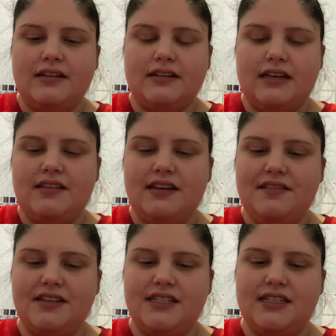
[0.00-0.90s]
I think
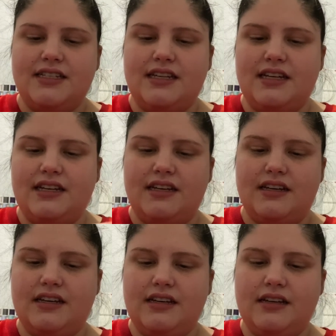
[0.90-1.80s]
this is
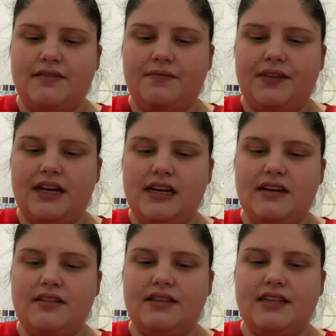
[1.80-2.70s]
I
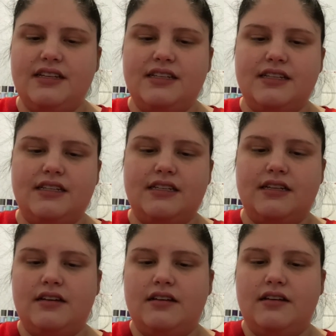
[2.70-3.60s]
got this,
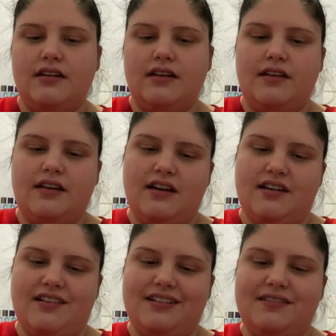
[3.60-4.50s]

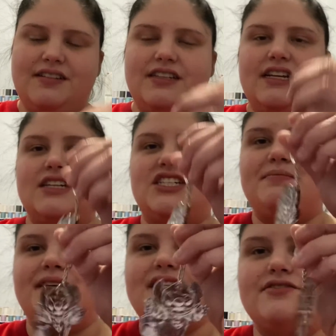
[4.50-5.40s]
oh, yeah, she
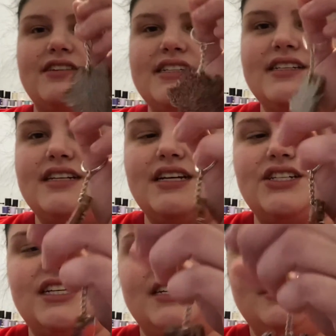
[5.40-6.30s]
makes resin
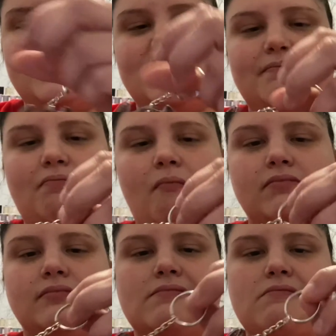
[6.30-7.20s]
keychains,
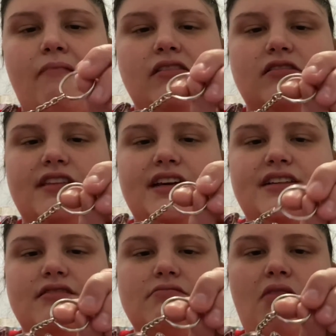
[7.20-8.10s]
or they do.